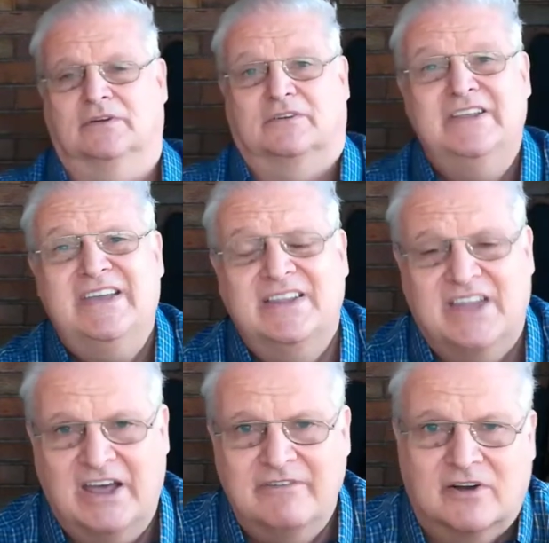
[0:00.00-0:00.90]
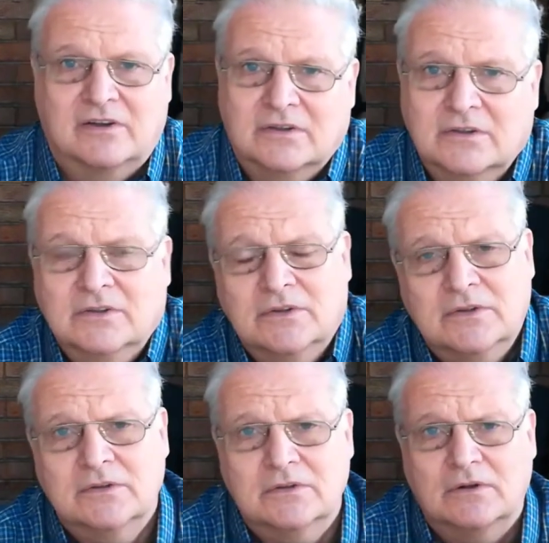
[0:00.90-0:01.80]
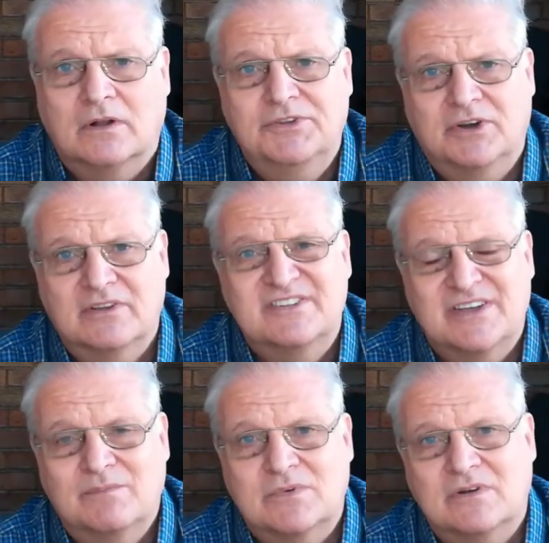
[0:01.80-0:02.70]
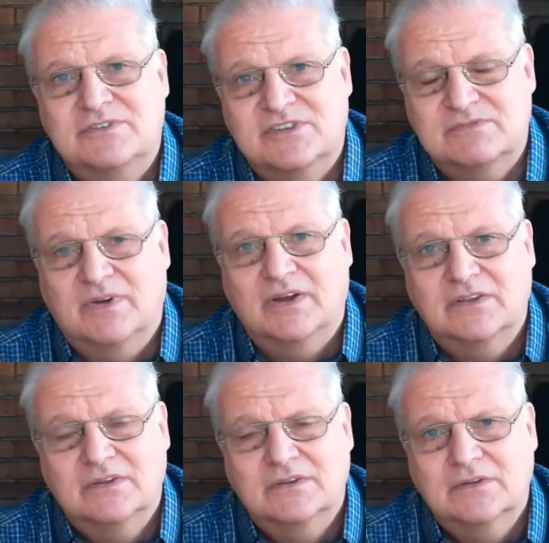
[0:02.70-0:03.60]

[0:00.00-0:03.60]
wreaking havoc on John's subconscious mind,